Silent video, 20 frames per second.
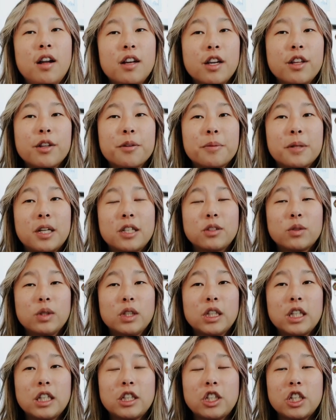Another plot
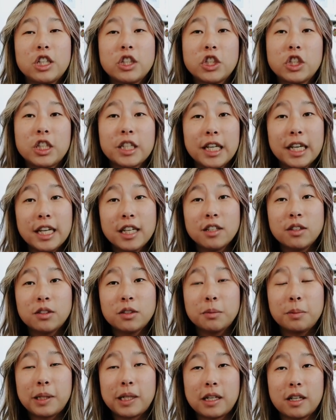twist, I changed the
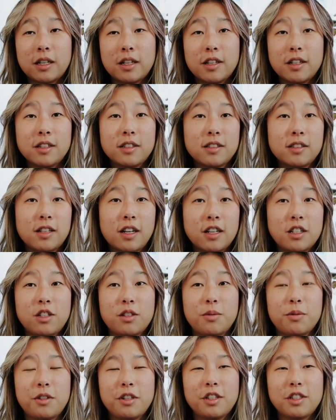angle because I
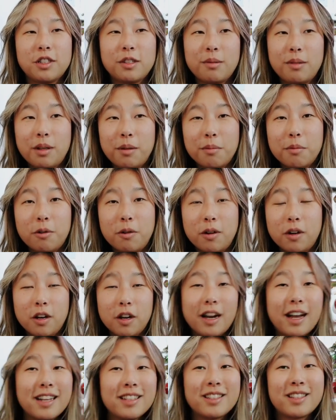just wanted it to be
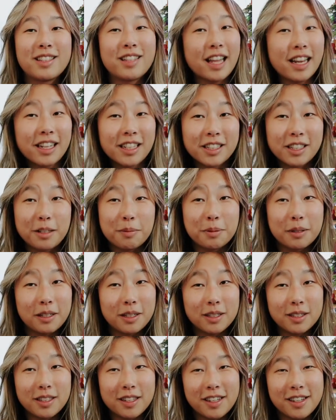more aesthetically
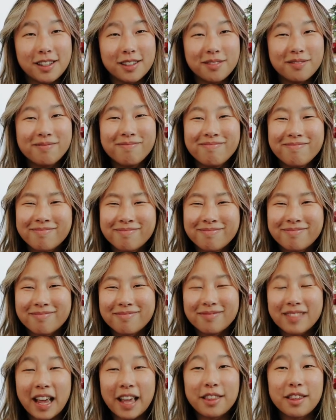pleasing.
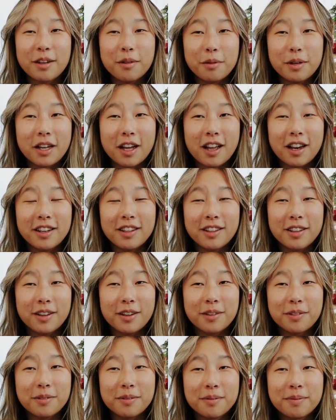I think we got it
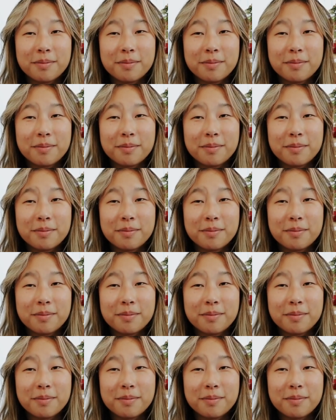though.